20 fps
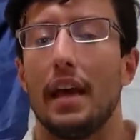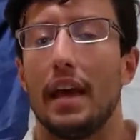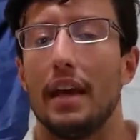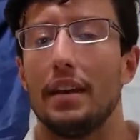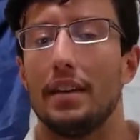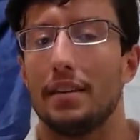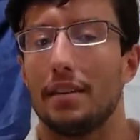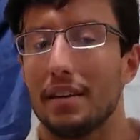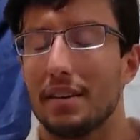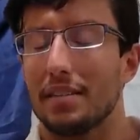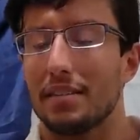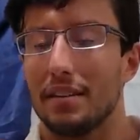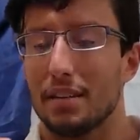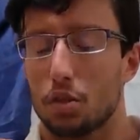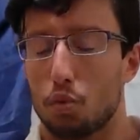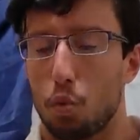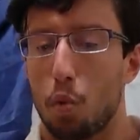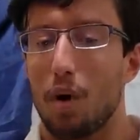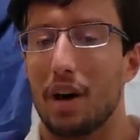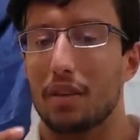And this
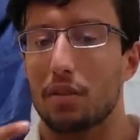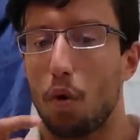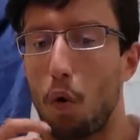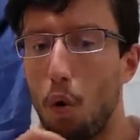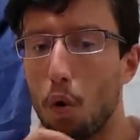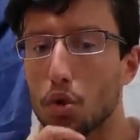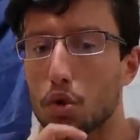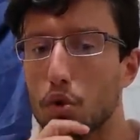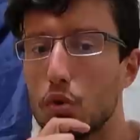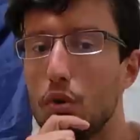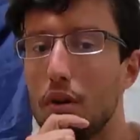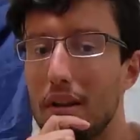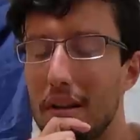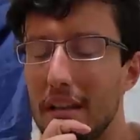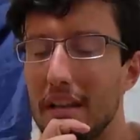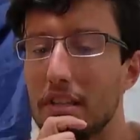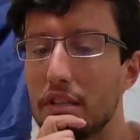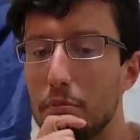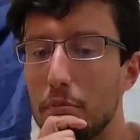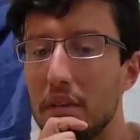is what also
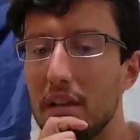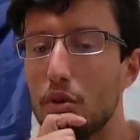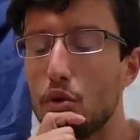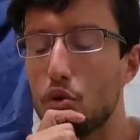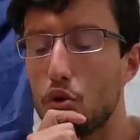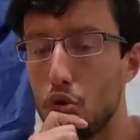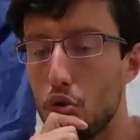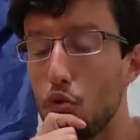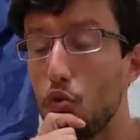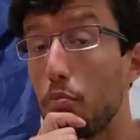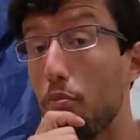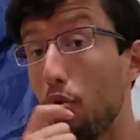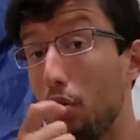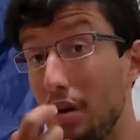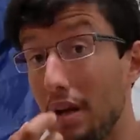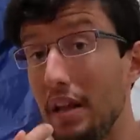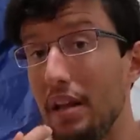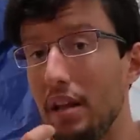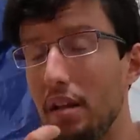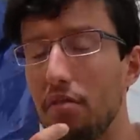leads me to
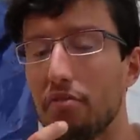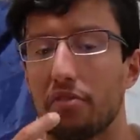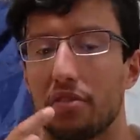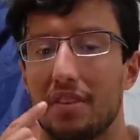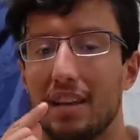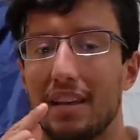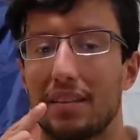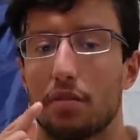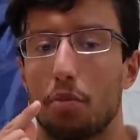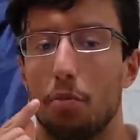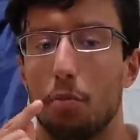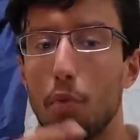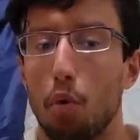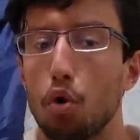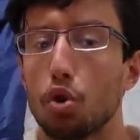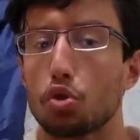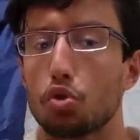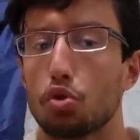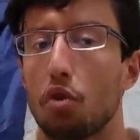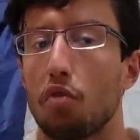believe that
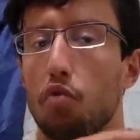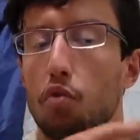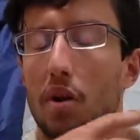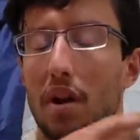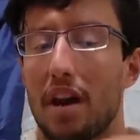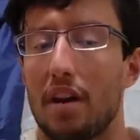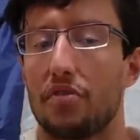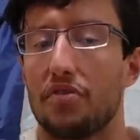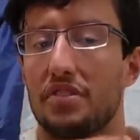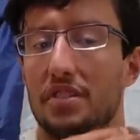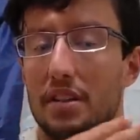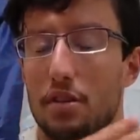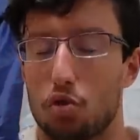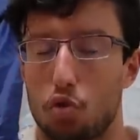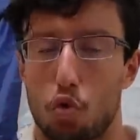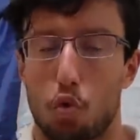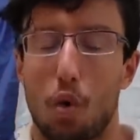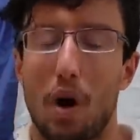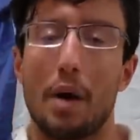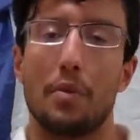most of what I've
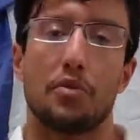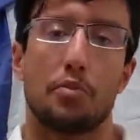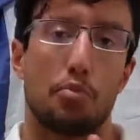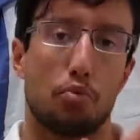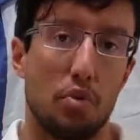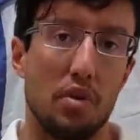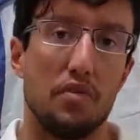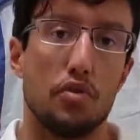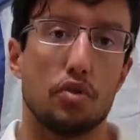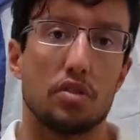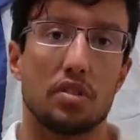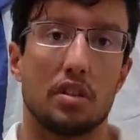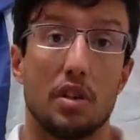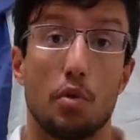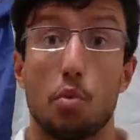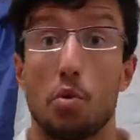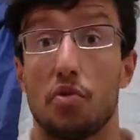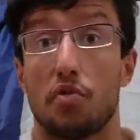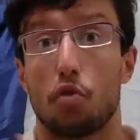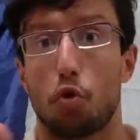described previously
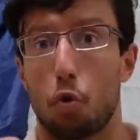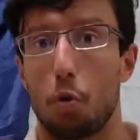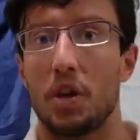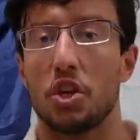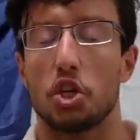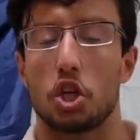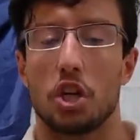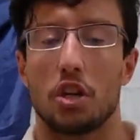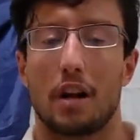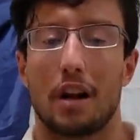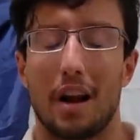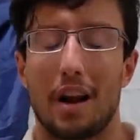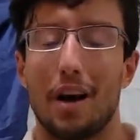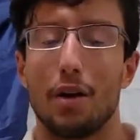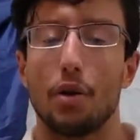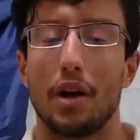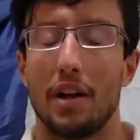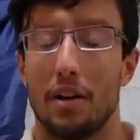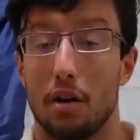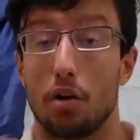with cringe and
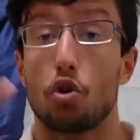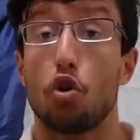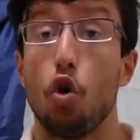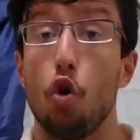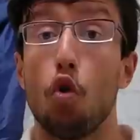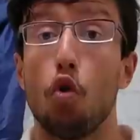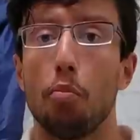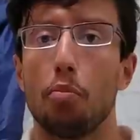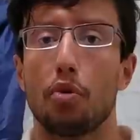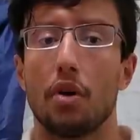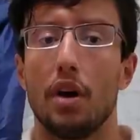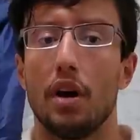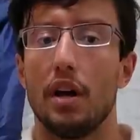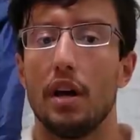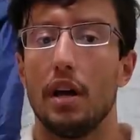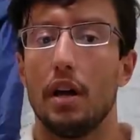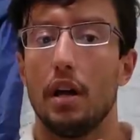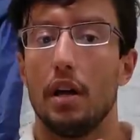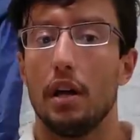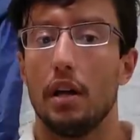clout and cope
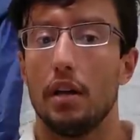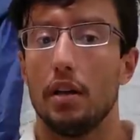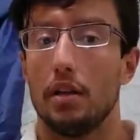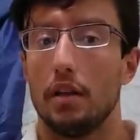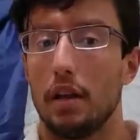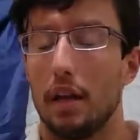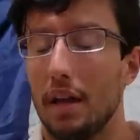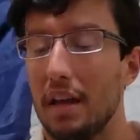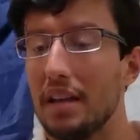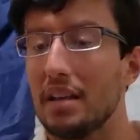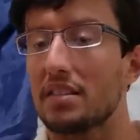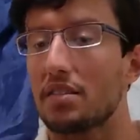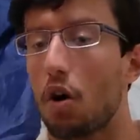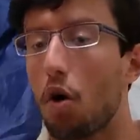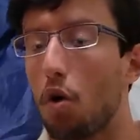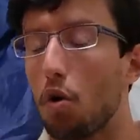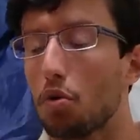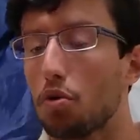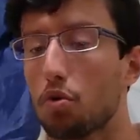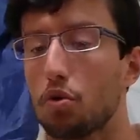is
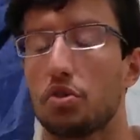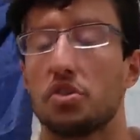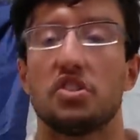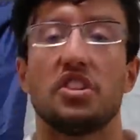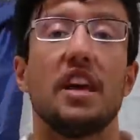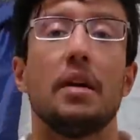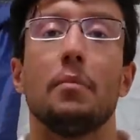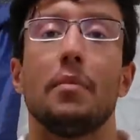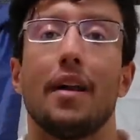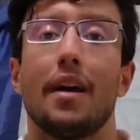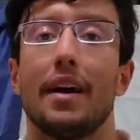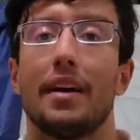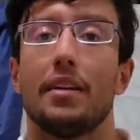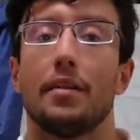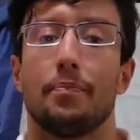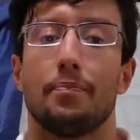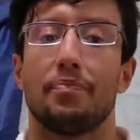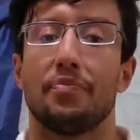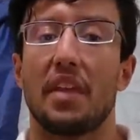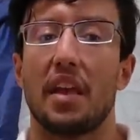on the same line.